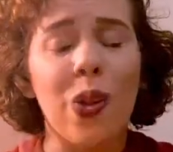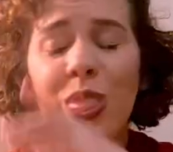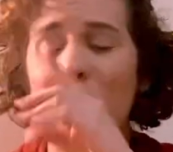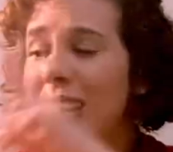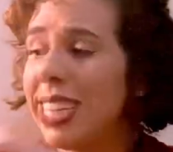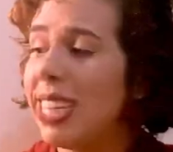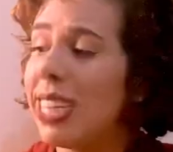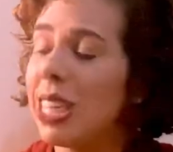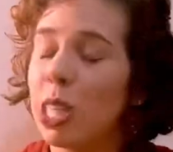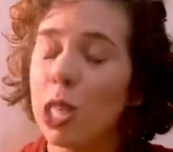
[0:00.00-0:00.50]

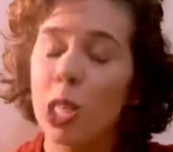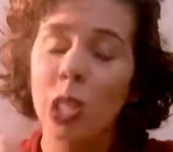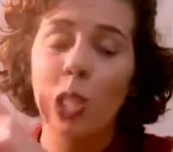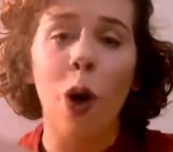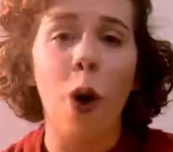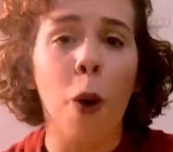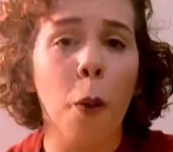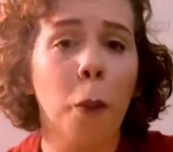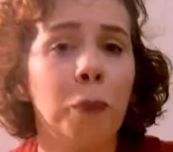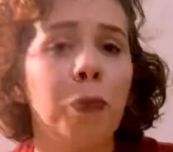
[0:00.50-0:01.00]
This is the
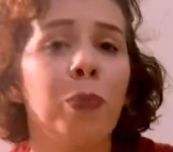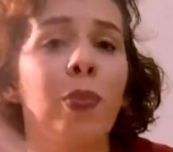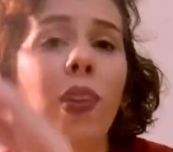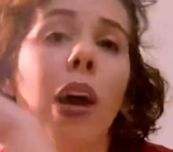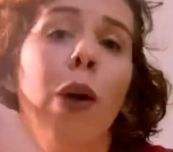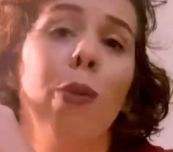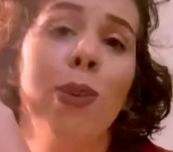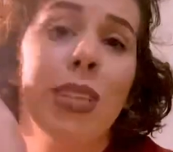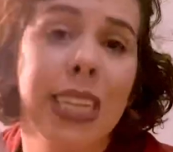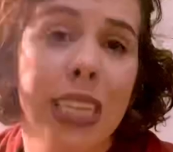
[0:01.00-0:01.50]
song
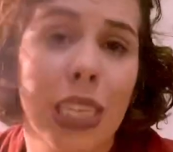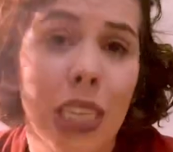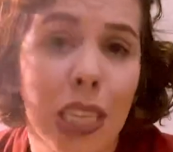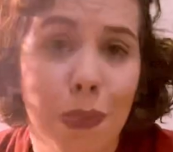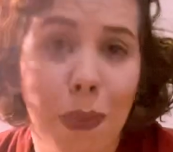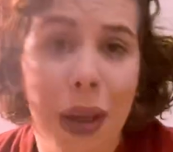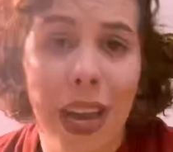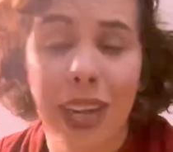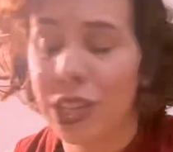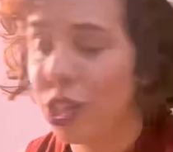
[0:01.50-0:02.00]
I was
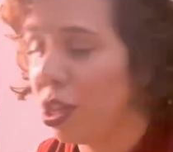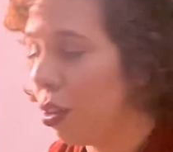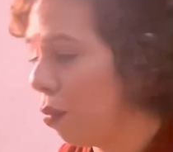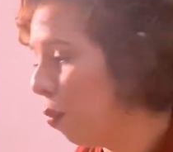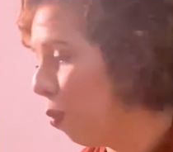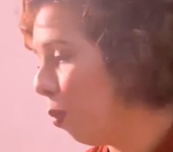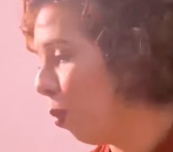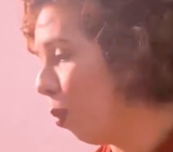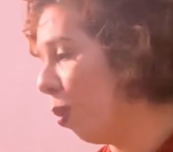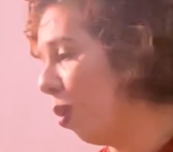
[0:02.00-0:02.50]
expecting
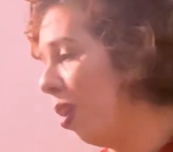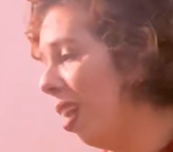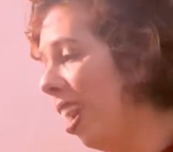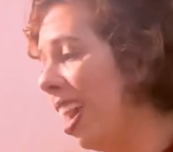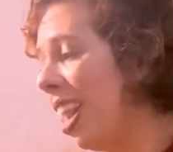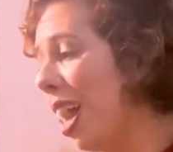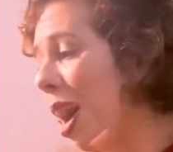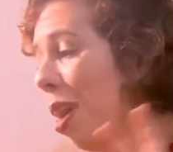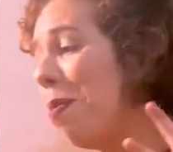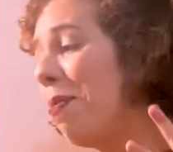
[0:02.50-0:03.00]
for. And
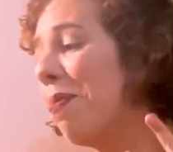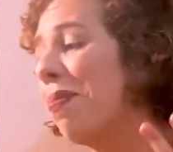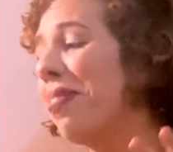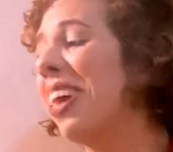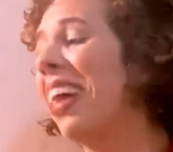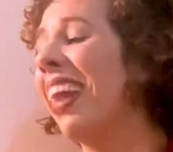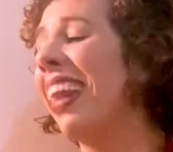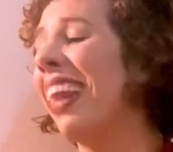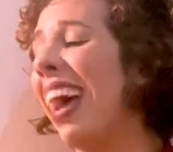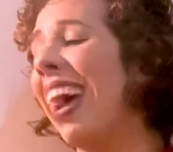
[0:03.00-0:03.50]
I'm
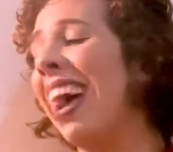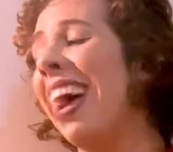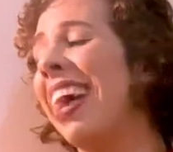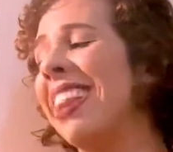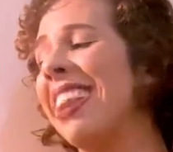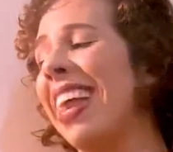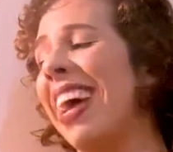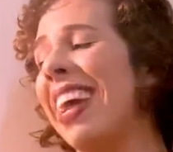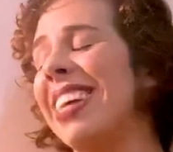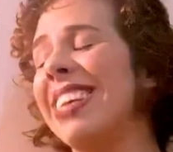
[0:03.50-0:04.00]
glad
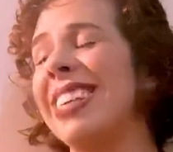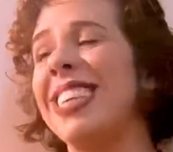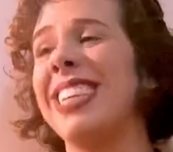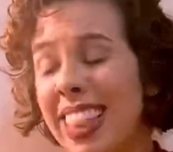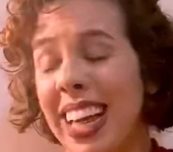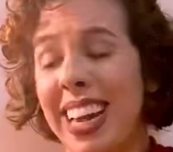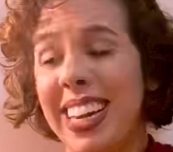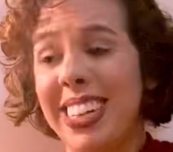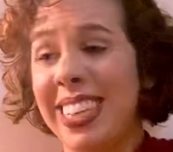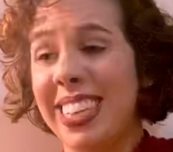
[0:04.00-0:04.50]
that it's
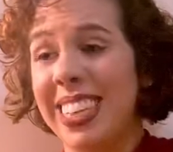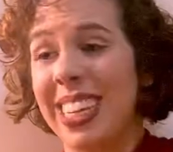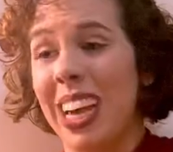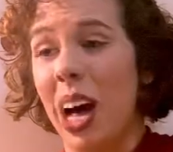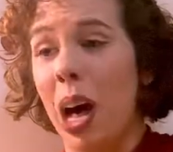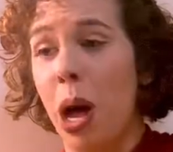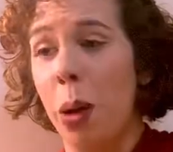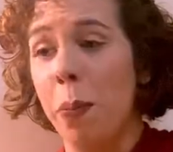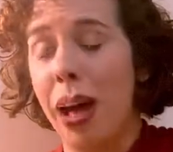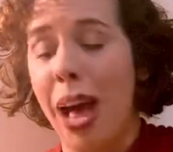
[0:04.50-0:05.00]

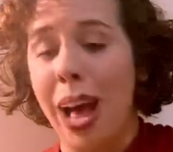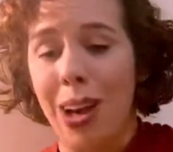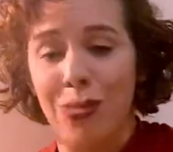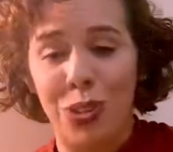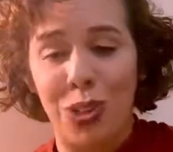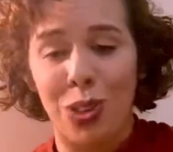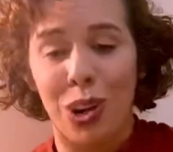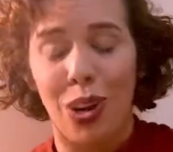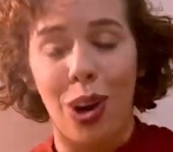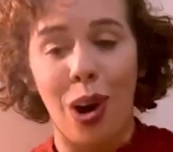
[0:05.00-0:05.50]
come
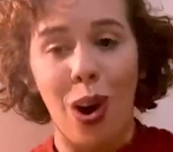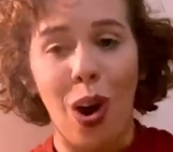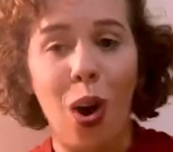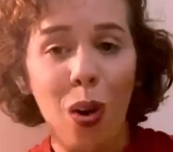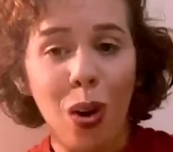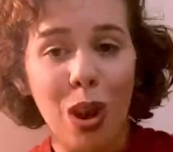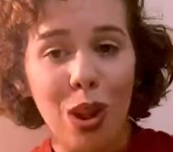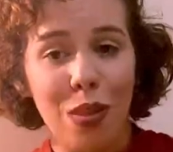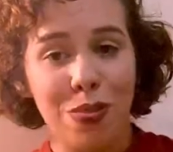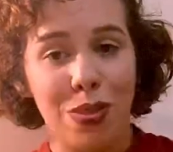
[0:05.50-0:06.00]
after
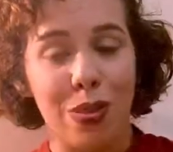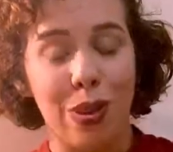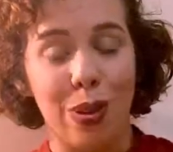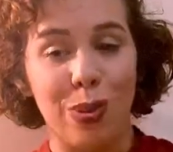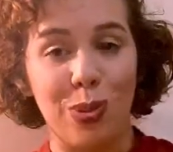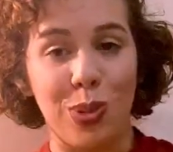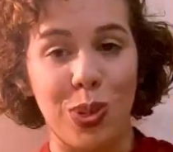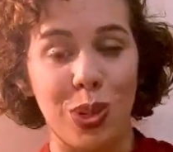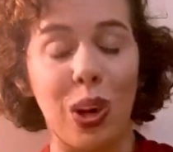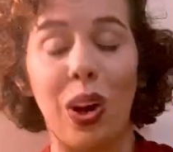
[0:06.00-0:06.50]
all of
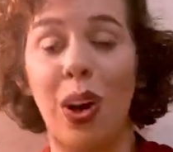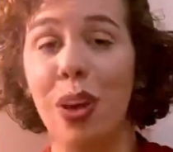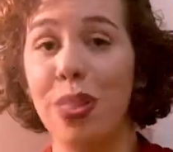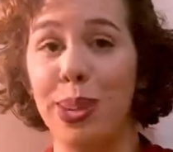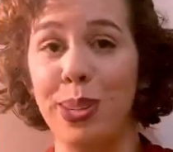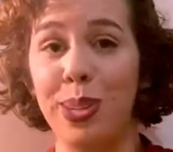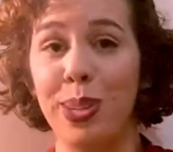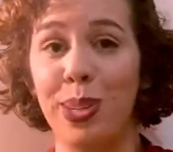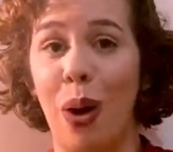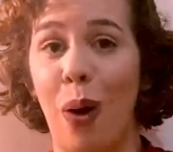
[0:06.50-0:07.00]
those other
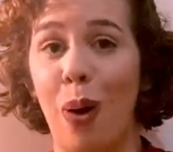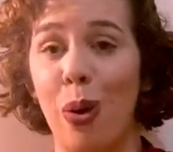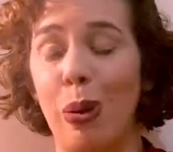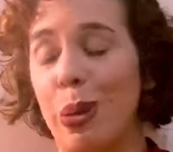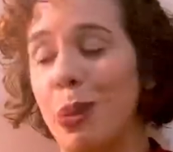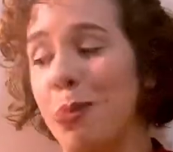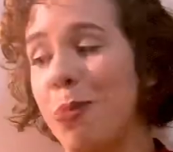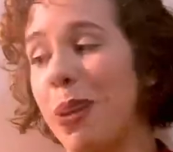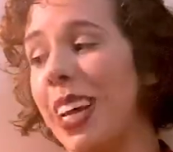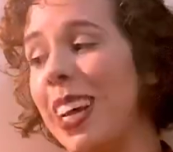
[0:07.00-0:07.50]

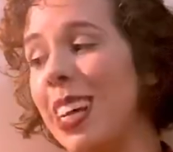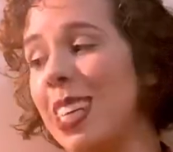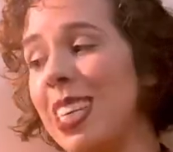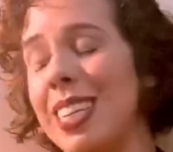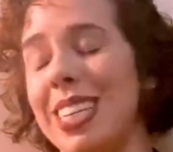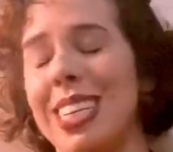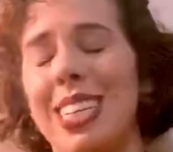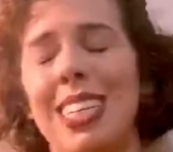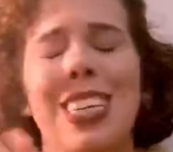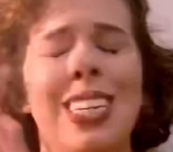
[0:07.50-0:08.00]
songs, because
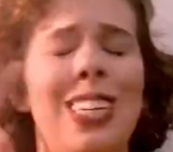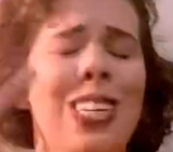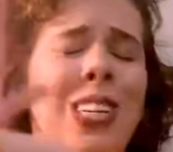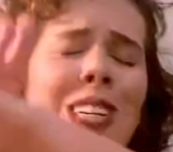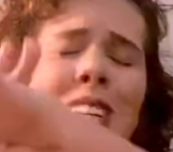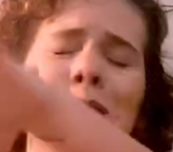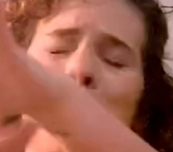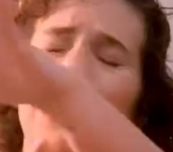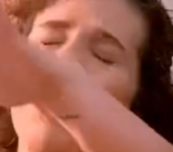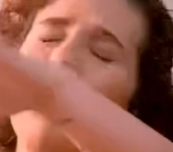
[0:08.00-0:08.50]
it
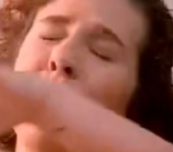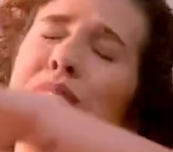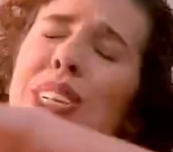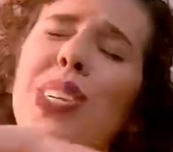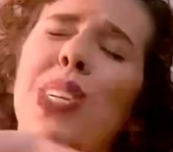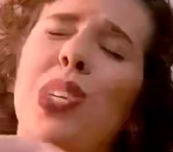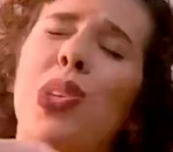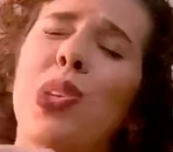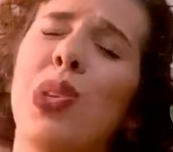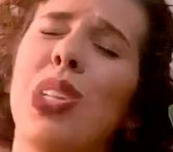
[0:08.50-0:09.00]
just fits
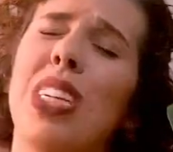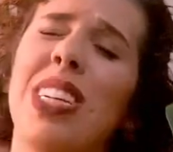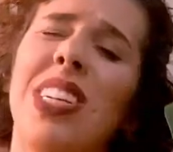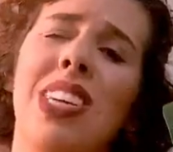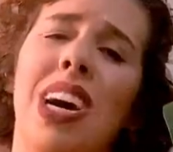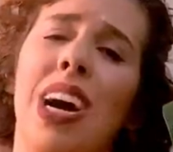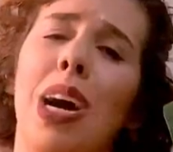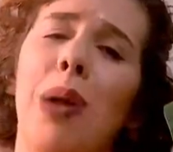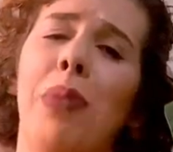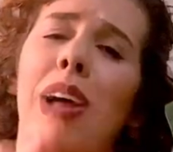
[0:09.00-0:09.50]
into the
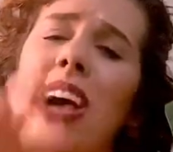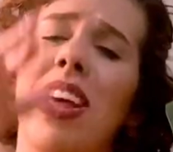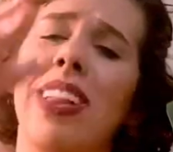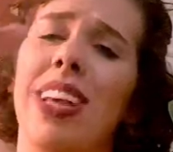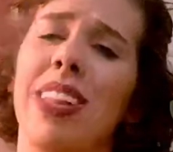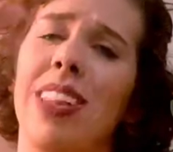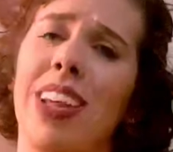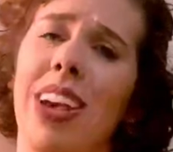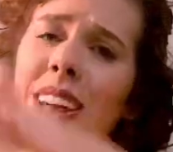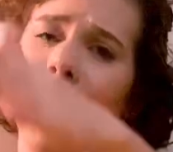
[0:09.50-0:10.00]

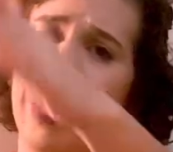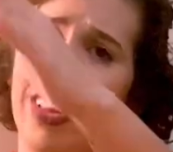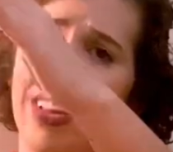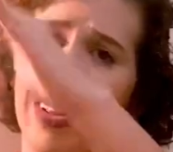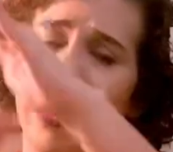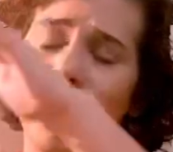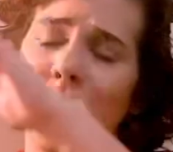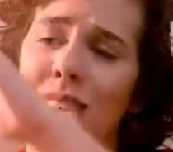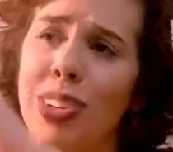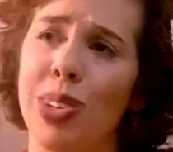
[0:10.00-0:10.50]
timeline and
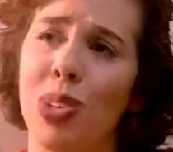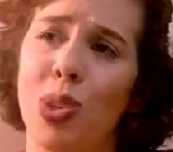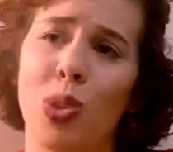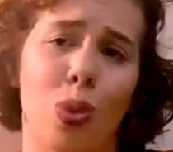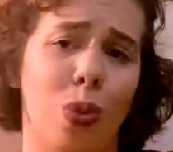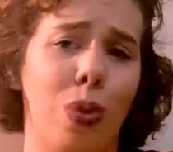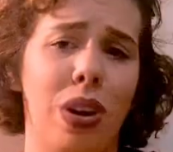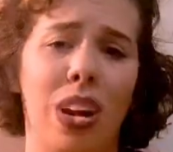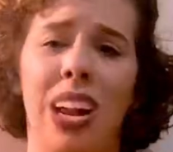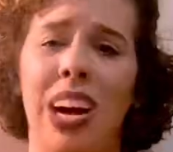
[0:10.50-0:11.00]
the
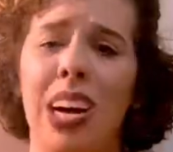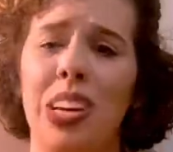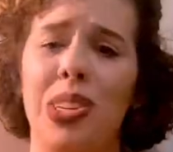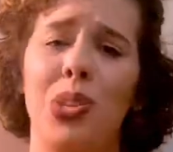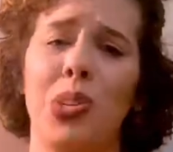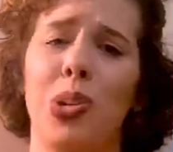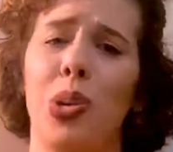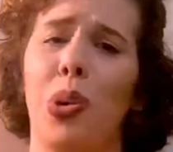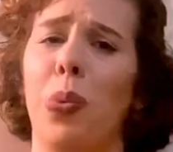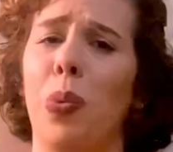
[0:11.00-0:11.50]
storyline
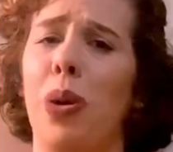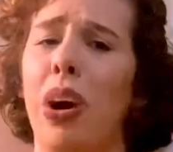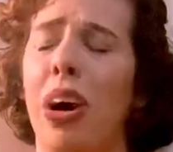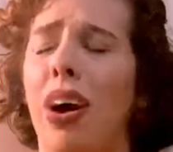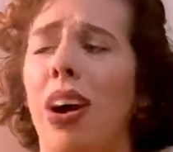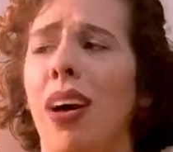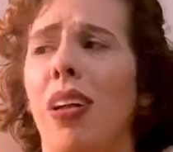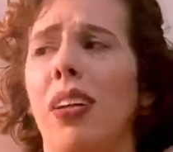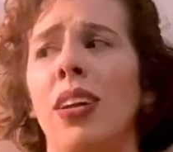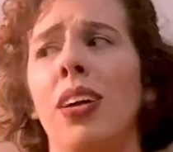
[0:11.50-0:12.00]
so
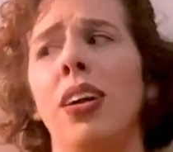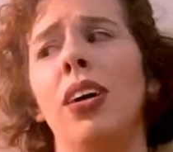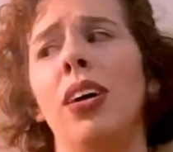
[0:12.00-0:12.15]
well.